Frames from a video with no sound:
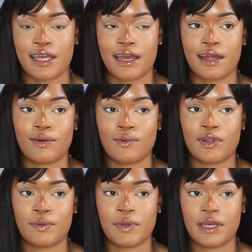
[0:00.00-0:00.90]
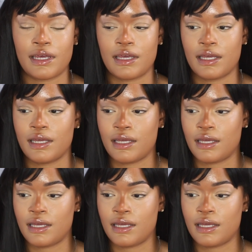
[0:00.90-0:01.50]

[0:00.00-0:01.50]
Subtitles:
Like, I don't want to be